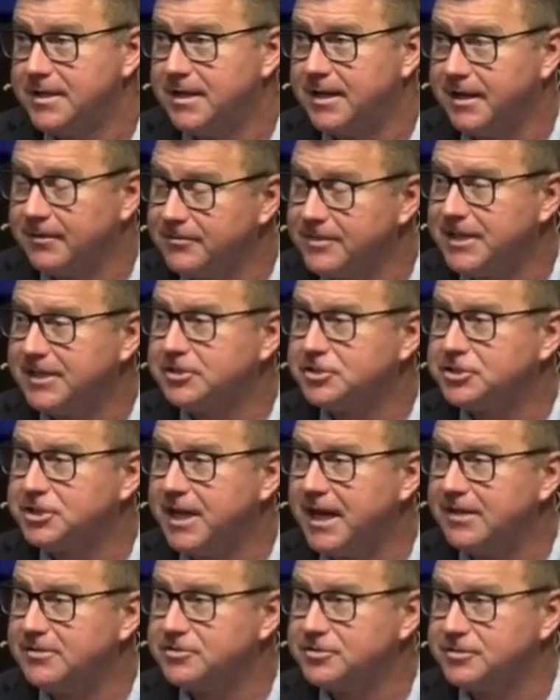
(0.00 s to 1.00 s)
and everything
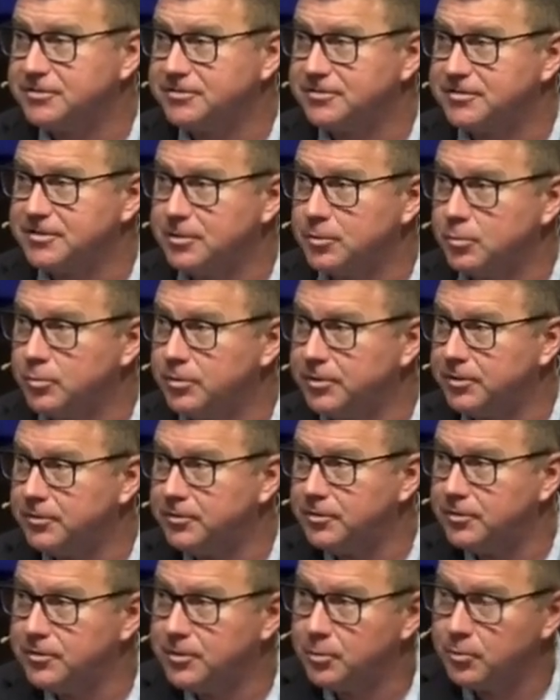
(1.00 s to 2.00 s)
changes that
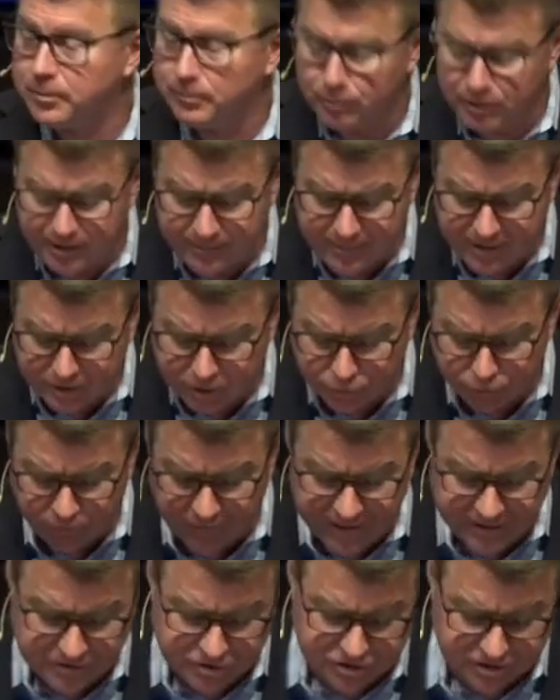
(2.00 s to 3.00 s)
would, that would bring about a
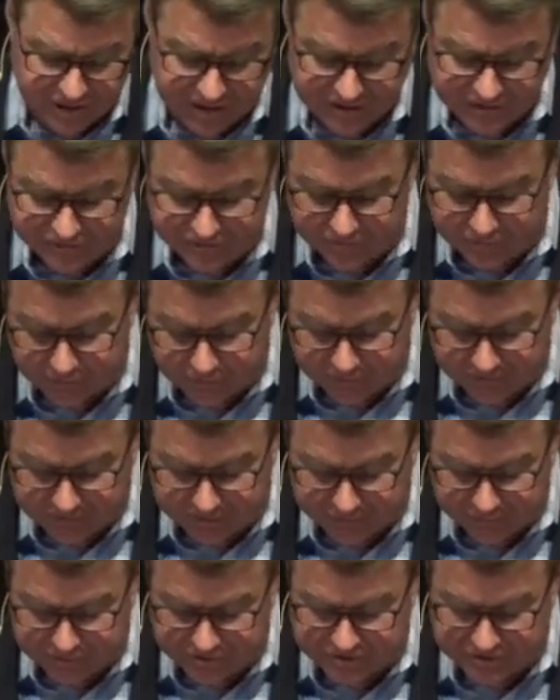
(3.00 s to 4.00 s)
great change for the early
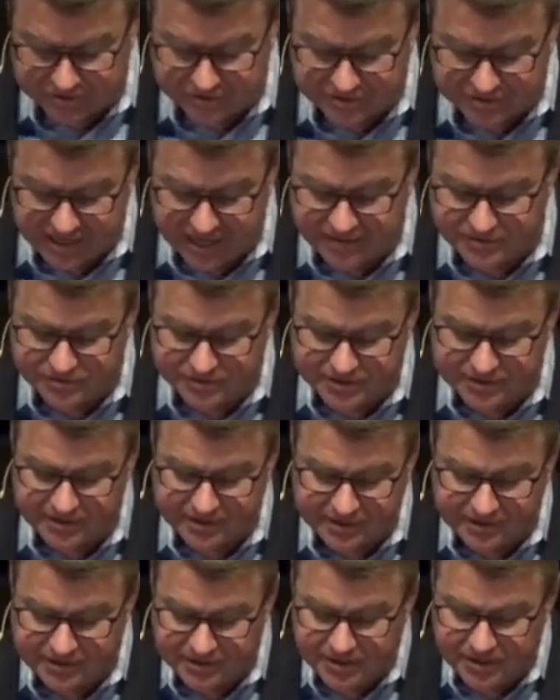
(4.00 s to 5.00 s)
Christians as
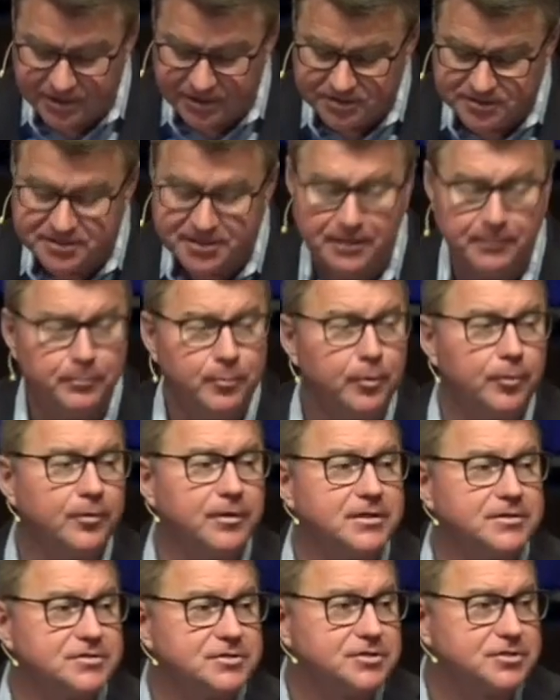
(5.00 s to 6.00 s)
the temple
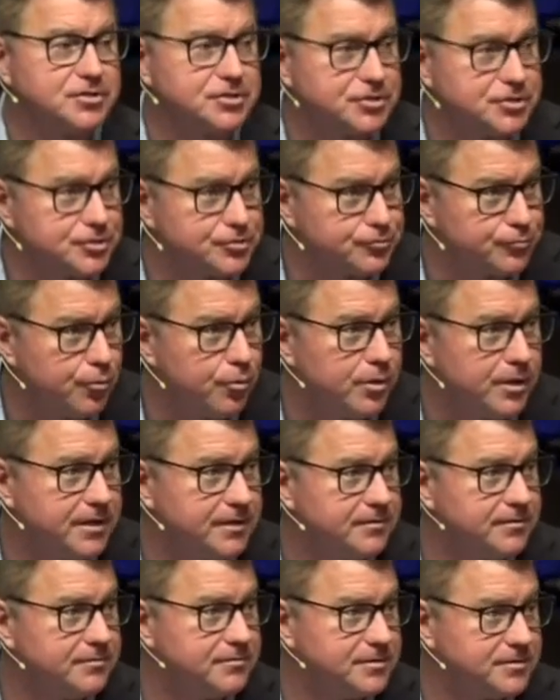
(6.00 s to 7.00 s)
is
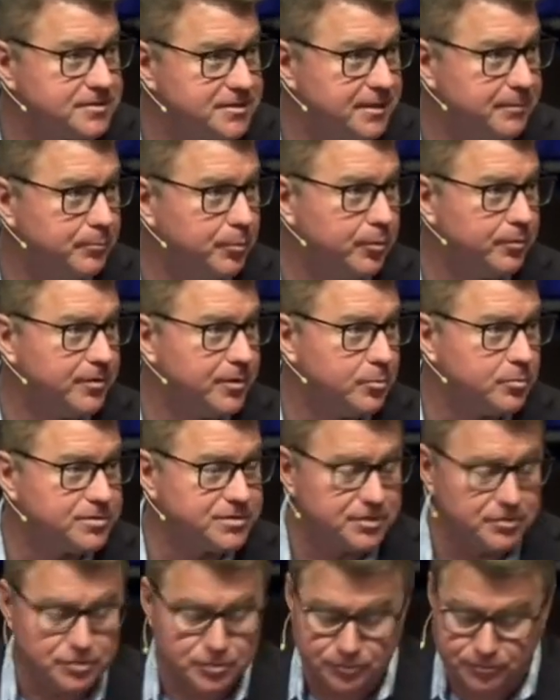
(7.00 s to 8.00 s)
destroyed. The temple that
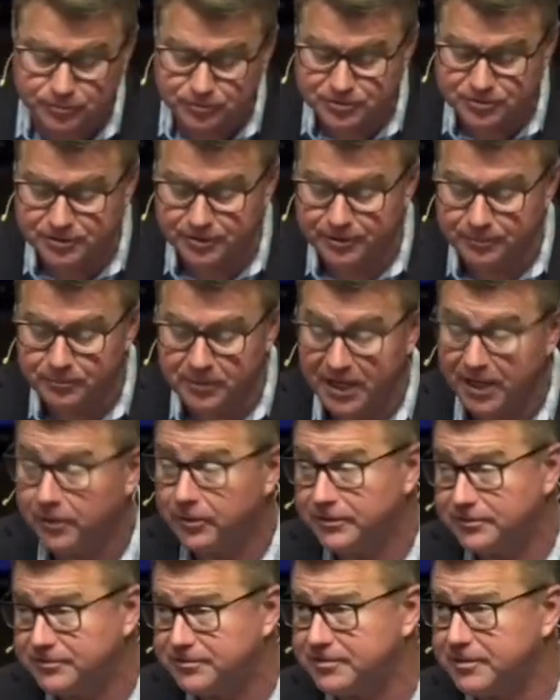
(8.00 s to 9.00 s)
was in Jerusalem,
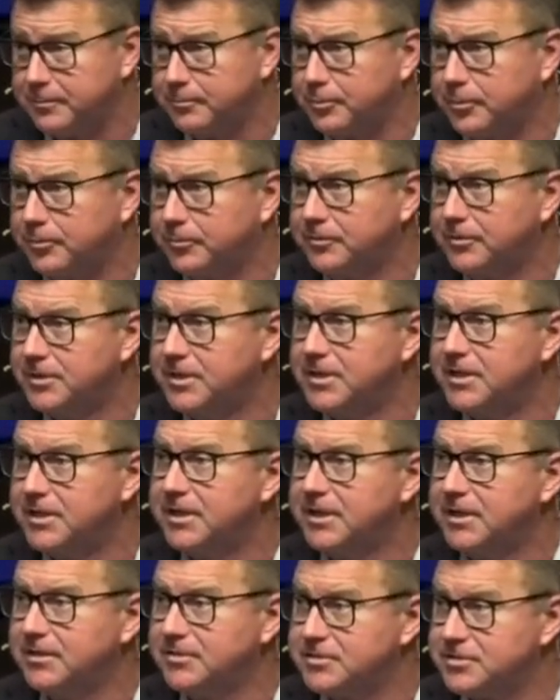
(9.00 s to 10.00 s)
Herod's temple,
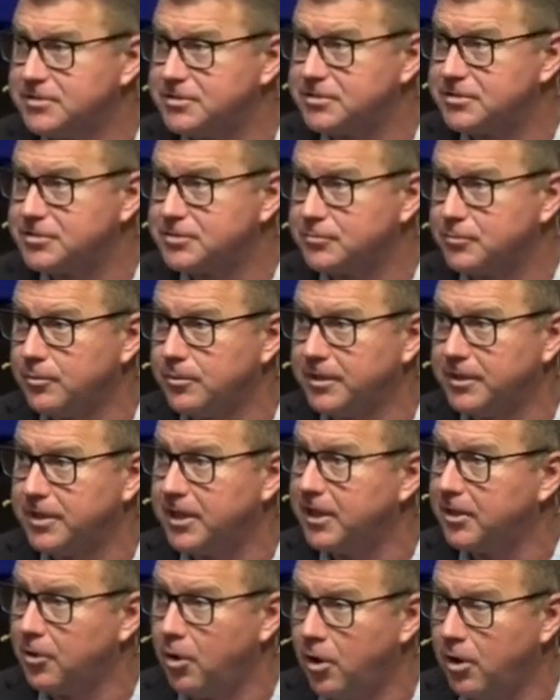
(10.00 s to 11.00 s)
is
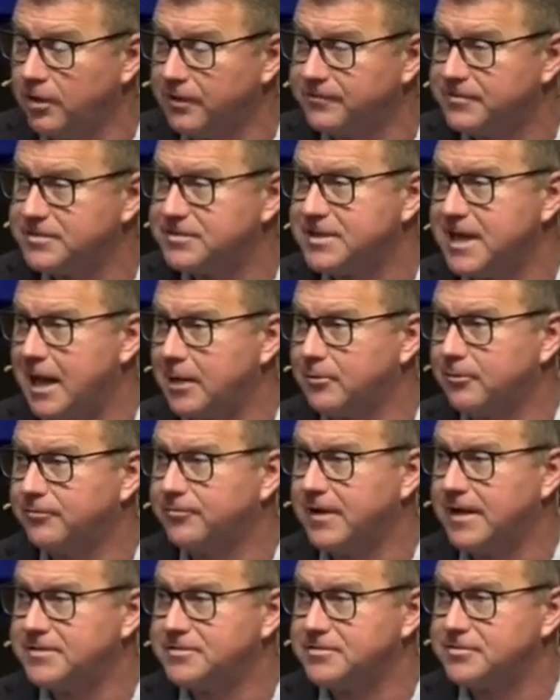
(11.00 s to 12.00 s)
destroyed and all of the
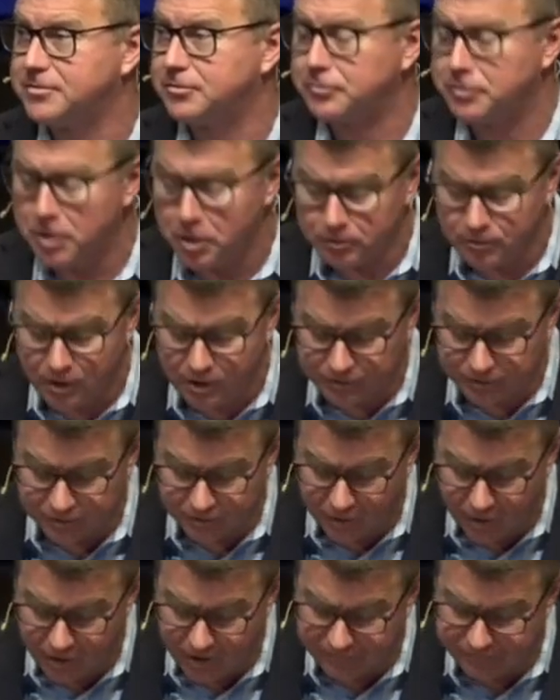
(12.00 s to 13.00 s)
sacrifices are no
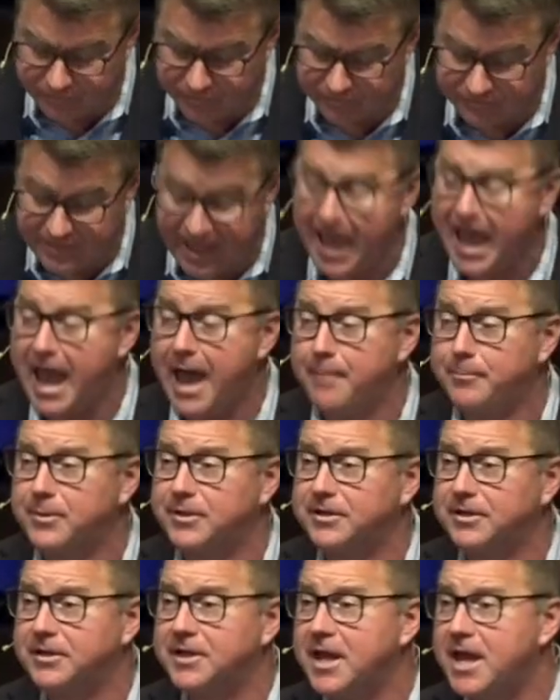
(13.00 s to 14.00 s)
longer offered. That
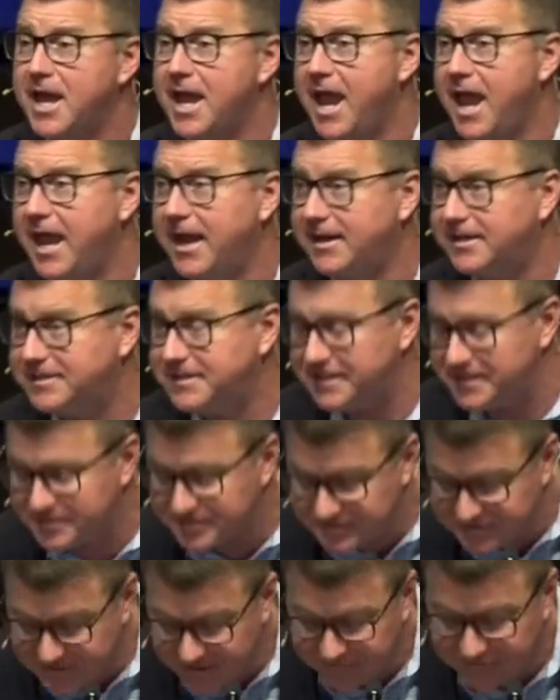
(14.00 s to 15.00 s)
happened in AD
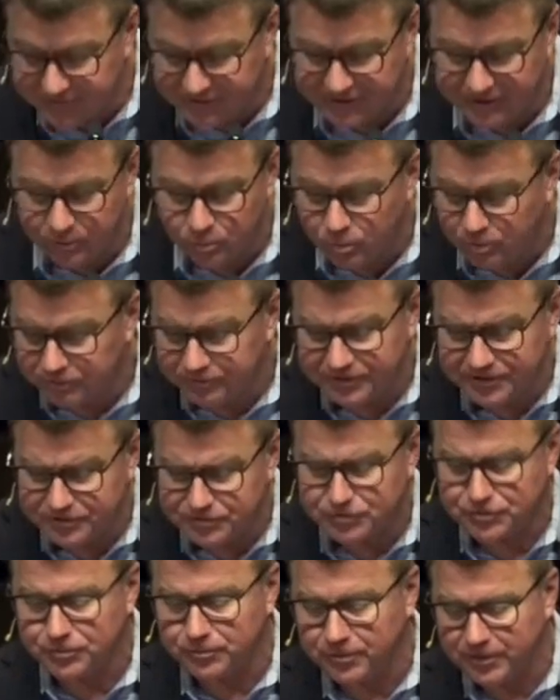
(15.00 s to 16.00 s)
70. World
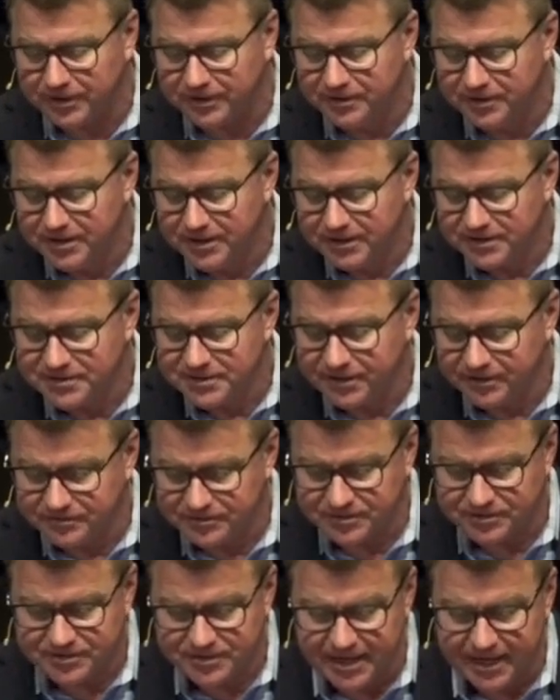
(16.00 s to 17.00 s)
history
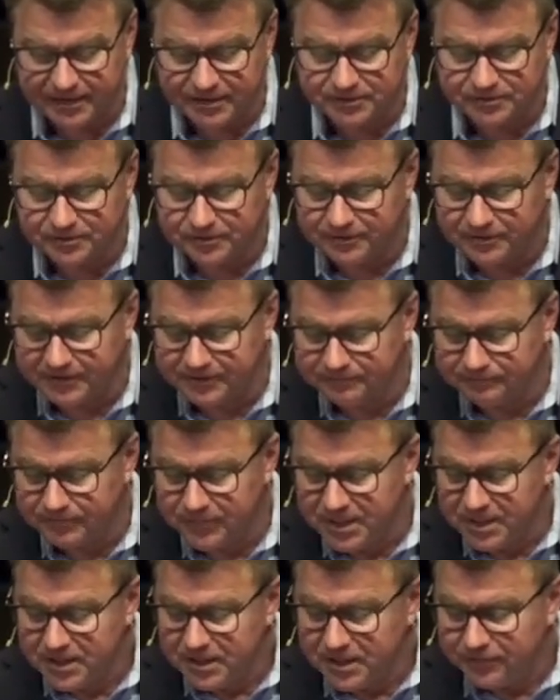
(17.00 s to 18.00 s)
tells us that clearly.
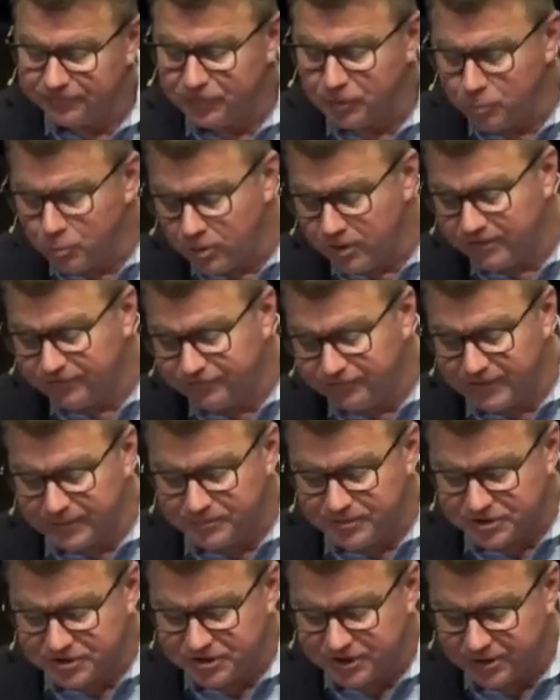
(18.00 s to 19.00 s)
If you would,
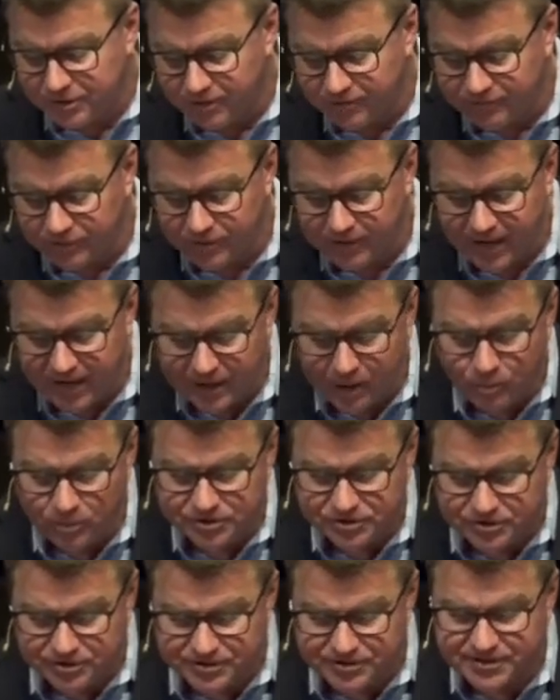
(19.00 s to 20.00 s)
flip the sheet over, and I
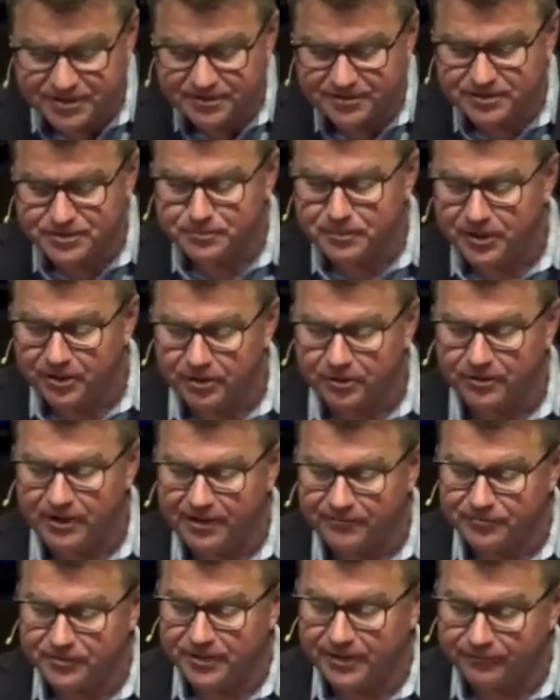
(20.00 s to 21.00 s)
want you to see this
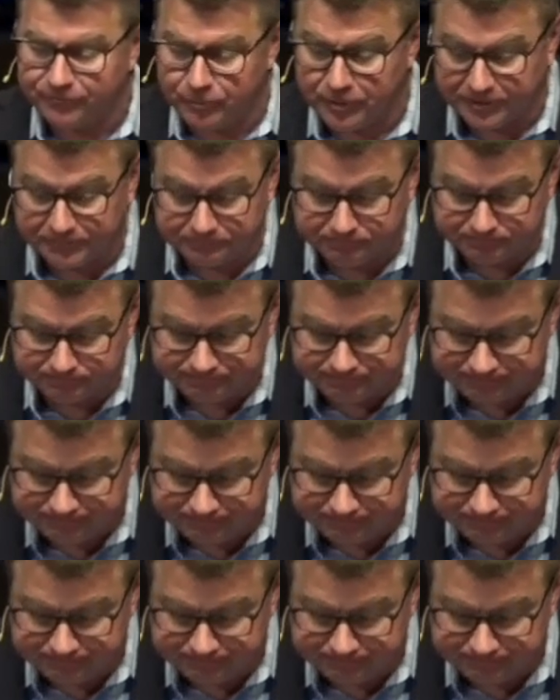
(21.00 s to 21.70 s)
paragraph that I've written.